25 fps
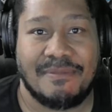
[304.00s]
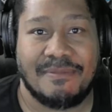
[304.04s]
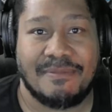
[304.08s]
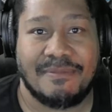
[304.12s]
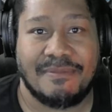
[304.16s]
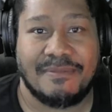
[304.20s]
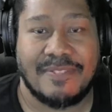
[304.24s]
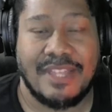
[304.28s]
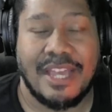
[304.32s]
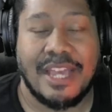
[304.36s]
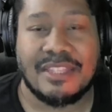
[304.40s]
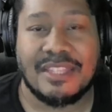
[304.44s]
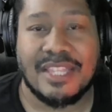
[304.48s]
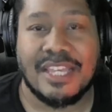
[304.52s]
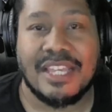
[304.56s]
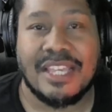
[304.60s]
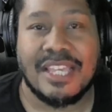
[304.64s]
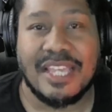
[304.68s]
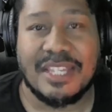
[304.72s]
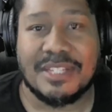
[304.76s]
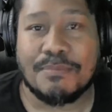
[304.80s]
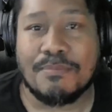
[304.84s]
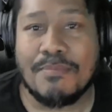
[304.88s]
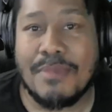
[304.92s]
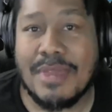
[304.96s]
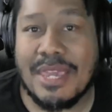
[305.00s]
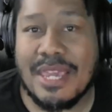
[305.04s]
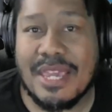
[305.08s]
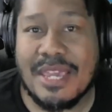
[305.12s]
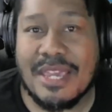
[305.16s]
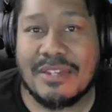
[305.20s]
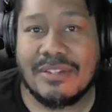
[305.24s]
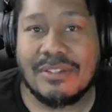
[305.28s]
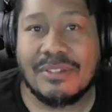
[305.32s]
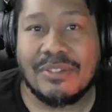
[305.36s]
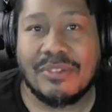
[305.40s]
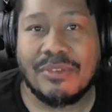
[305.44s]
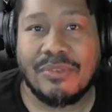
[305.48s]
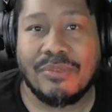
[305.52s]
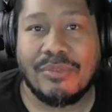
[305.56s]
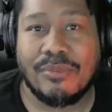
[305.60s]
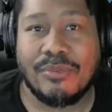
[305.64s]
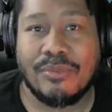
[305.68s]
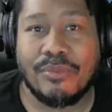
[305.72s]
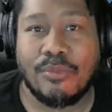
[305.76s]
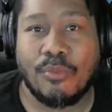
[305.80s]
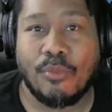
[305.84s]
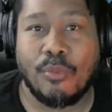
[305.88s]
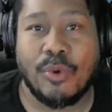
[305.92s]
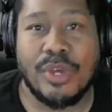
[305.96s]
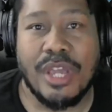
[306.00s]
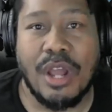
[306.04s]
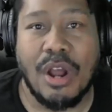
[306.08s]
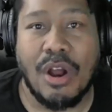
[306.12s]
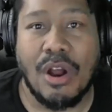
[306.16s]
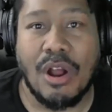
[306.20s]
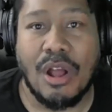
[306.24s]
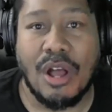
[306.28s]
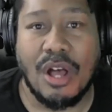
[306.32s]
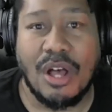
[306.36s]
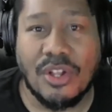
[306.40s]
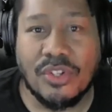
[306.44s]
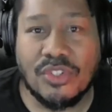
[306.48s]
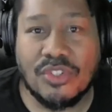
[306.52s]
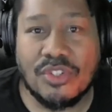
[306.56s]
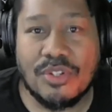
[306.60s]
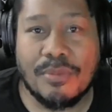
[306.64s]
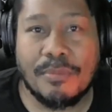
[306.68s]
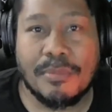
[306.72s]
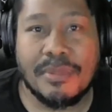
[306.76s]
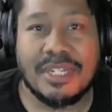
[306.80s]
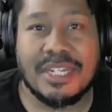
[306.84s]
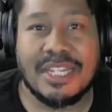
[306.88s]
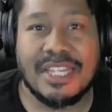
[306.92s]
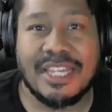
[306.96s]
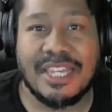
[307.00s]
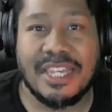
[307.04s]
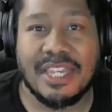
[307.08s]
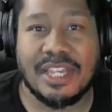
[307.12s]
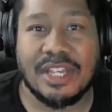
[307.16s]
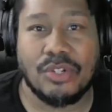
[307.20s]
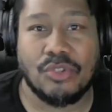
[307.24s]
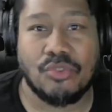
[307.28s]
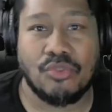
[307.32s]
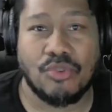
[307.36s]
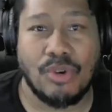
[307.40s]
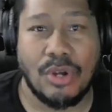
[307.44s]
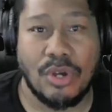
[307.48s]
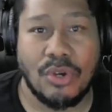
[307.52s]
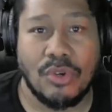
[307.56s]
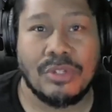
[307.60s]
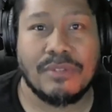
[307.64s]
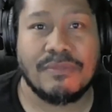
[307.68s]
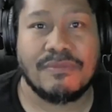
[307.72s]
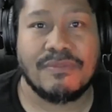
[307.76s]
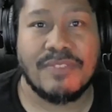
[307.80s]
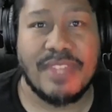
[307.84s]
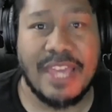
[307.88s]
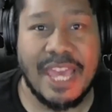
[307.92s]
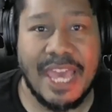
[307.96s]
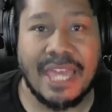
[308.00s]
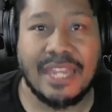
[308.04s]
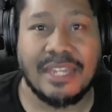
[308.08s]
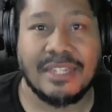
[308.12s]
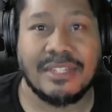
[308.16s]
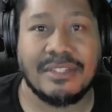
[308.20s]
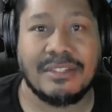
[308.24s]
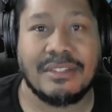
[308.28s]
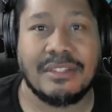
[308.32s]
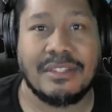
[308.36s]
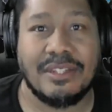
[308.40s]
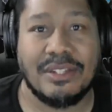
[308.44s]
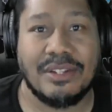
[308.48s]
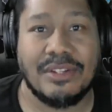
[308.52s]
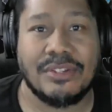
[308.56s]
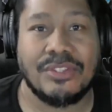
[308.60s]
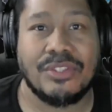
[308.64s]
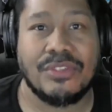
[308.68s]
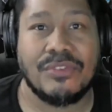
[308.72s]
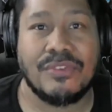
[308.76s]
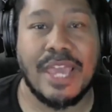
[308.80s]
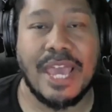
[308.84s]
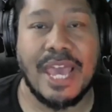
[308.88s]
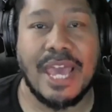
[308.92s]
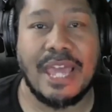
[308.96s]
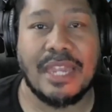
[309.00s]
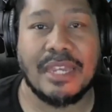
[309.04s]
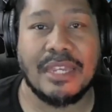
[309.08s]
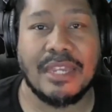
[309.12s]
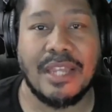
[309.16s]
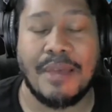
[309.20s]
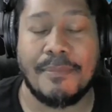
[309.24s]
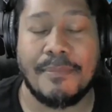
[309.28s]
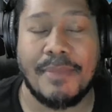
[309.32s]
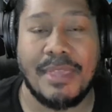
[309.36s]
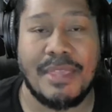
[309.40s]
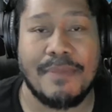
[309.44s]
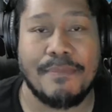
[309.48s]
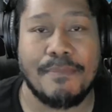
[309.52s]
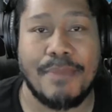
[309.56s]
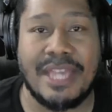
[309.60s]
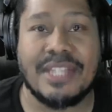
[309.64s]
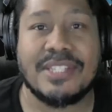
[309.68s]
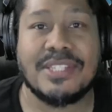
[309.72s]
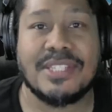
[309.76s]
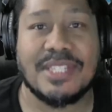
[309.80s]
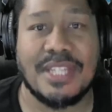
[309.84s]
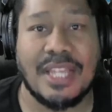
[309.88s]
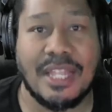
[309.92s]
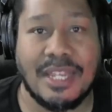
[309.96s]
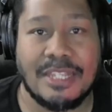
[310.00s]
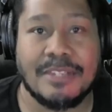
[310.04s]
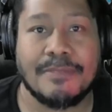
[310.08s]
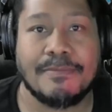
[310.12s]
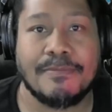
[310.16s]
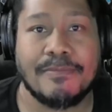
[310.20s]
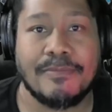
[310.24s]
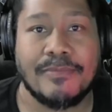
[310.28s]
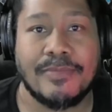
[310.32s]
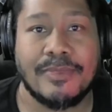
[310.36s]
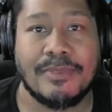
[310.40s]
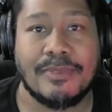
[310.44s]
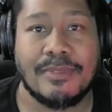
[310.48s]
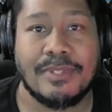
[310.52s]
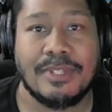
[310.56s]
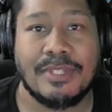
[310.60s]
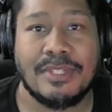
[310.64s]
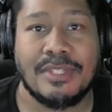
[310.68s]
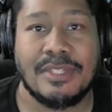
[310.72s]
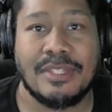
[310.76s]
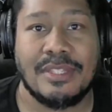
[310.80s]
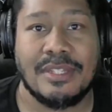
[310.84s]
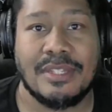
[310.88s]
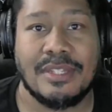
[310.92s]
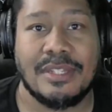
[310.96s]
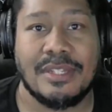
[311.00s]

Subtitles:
I think as men, we are ultimately in control of that. You got, basically, the